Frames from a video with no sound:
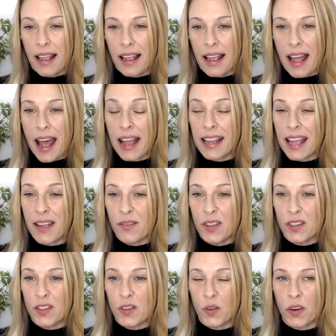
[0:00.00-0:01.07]
I gave the
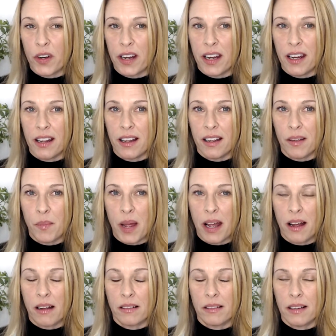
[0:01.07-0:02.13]
story
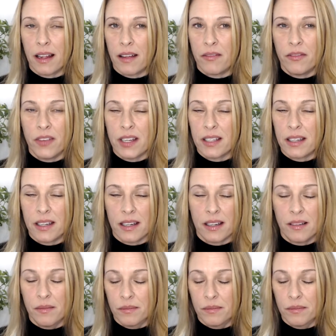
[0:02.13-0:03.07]
about, I visited